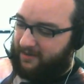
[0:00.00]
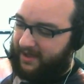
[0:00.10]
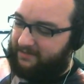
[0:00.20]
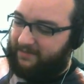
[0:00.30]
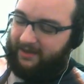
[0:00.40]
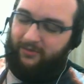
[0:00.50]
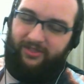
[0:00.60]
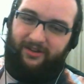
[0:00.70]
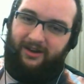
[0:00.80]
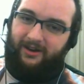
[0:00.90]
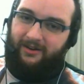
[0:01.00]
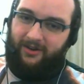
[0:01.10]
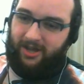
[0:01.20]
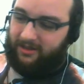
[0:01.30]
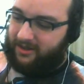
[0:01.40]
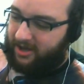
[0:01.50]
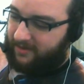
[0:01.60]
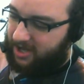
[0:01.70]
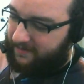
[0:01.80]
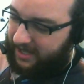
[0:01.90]
hit me with
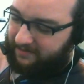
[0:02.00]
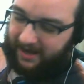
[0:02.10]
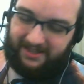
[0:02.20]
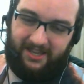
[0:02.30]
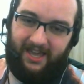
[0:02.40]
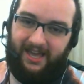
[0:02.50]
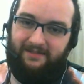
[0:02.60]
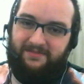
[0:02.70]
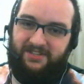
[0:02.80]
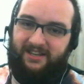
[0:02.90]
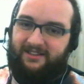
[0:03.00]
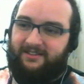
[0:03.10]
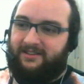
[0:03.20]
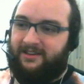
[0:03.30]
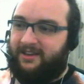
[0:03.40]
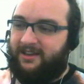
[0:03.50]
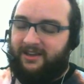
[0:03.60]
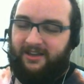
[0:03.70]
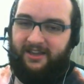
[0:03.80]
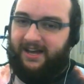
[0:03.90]
come hit my DMs, and
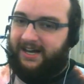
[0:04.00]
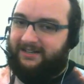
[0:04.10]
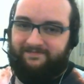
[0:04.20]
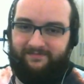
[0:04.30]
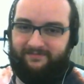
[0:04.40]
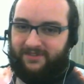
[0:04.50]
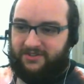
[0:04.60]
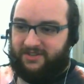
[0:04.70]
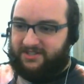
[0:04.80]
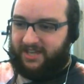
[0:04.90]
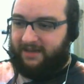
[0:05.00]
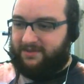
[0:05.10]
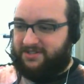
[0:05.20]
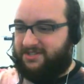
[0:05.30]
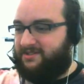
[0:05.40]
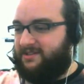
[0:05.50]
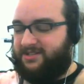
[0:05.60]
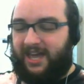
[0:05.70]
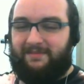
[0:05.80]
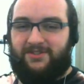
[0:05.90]
yeah, this game is
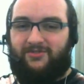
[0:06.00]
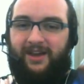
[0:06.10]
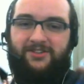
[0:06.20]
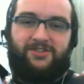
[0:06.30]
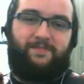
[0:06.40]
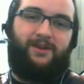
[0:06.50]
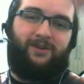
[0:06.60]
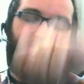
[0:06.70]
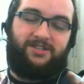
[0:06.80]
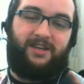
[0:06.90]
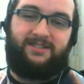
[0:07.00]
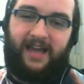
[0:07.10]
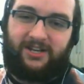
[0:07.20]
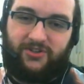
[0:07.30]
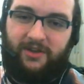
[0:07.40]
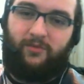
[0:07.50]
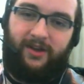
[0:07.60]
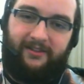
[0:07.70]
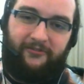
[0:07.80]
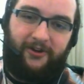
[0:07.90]
great to speedrun. It's actually
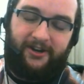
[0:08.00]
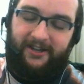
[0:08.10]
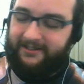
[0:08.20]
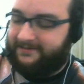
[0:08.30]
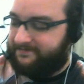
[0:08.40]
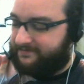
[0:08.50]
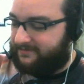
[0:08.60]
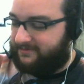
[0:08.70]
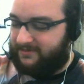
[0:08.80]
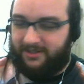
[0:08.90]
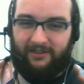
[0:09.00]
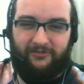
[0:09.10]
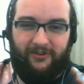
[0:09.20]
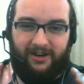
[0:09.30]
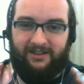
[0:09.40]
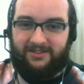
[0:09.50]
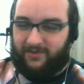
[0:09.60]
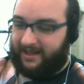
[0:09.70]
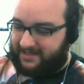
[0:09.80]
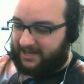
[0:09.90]
really funny. Not funny.
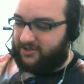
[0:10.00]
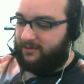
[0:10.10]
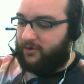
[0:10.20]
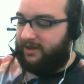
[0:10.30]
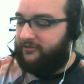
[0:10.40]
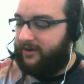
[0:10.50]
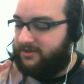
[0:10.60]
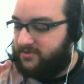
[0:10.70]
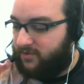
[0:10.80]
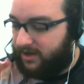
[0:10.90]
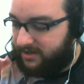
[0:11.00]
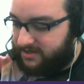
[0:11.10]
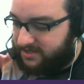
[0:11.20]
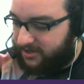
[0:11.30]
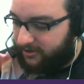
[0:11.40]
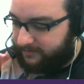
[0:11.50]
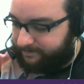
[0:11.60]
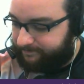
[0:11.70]
It's actually really fun to run. So